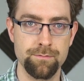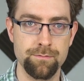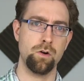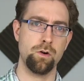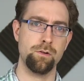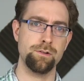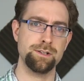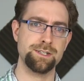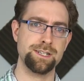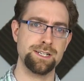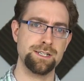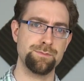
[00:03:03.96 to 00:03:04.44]

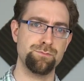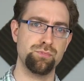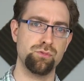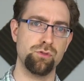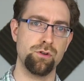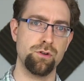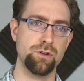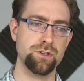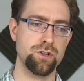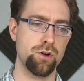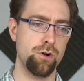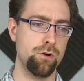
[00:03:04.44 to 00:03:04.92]
Or is this
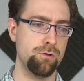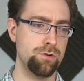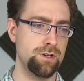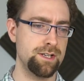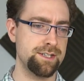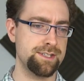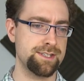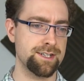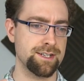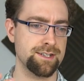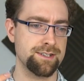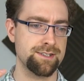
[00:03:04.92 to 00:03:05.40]
broad,
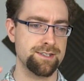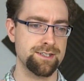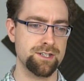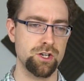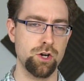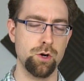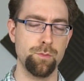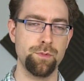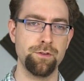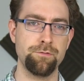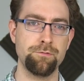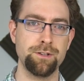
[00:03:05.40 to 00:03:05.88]
holistic
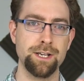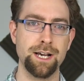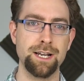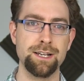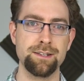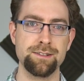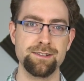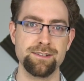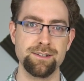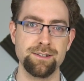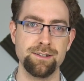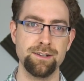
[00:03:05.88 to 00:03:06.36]
scope of
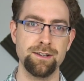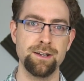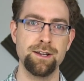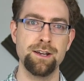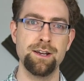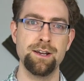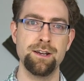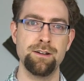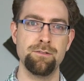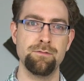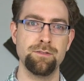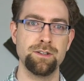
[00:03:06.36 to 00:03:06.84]
reality
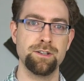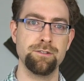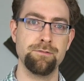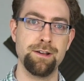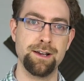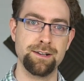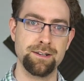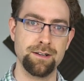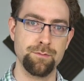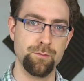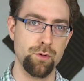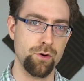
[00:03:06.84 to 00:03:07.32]

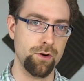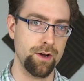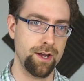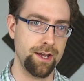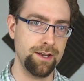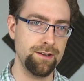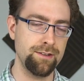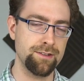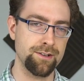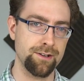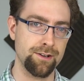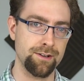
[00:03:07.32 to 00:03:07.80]
directed more
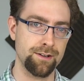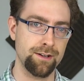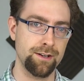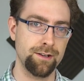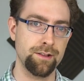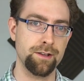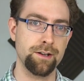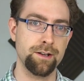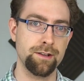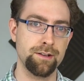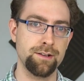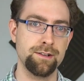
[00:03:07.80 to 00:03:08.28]

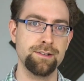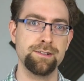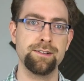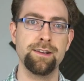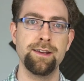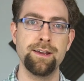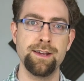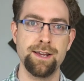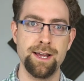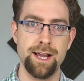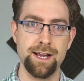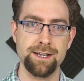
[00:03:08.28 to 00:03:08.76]
internally than it is
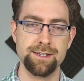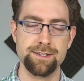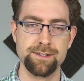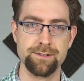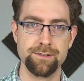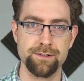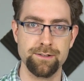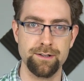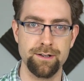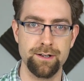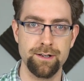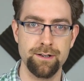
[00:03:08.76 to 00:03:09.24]

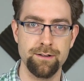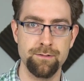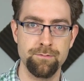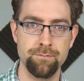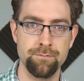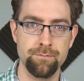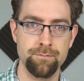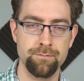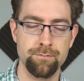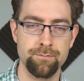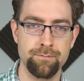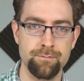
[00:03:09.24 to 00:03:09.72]
externally?
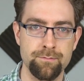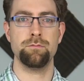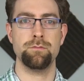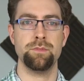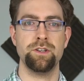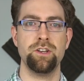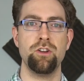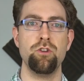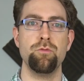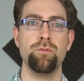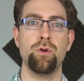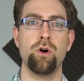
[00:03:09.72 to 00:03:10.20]

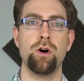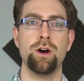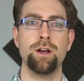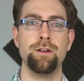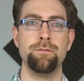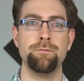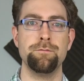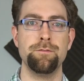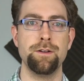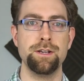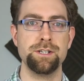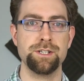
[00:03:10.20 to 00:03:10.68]
Do you more
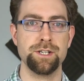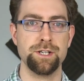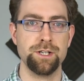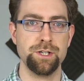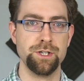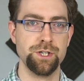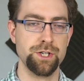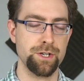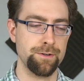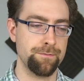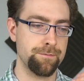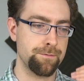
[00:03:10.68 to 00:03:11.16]

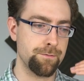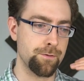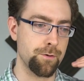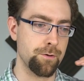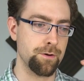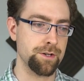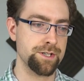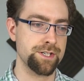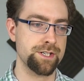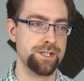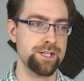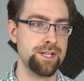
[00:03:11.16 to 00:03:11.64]
envisage and
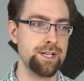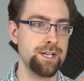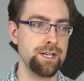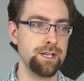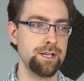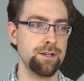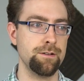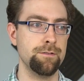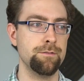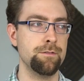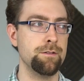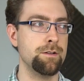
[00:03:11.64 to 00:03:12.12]

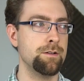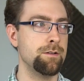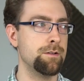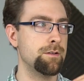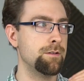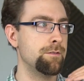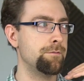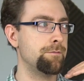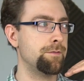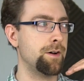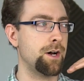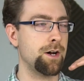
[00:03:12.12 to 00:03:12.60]
foresee
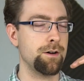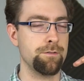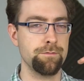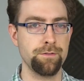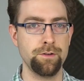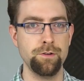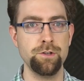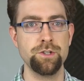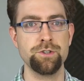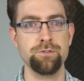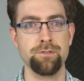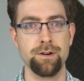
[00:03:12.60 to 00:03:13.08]
far
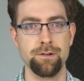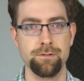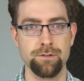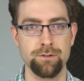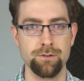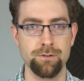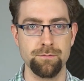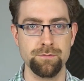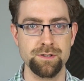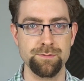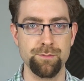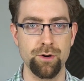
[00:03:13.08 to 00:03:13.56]
future
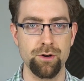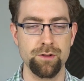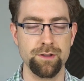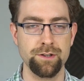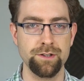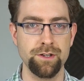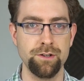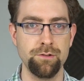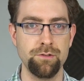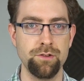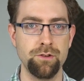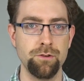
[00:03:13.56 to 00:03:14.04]
outcomes more
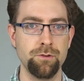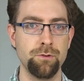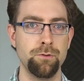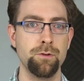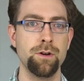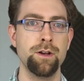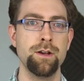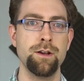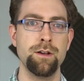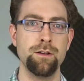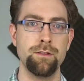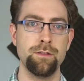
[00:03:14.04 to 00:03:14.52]
than you
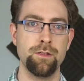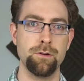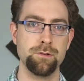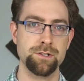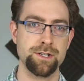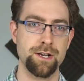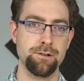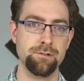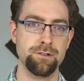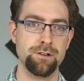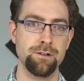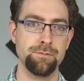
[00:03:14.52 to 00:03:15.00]
do
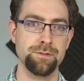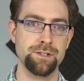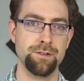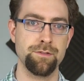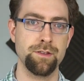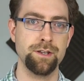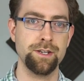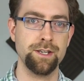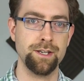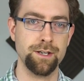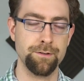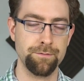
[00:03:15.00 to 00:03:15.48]
those outcomes of
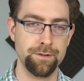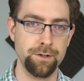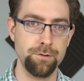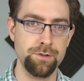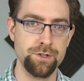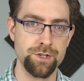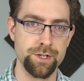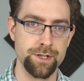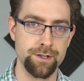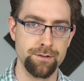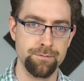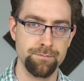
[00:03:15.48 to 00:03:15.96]
the near
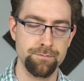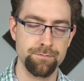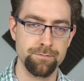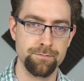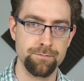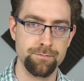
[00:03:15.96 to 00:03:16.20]
future?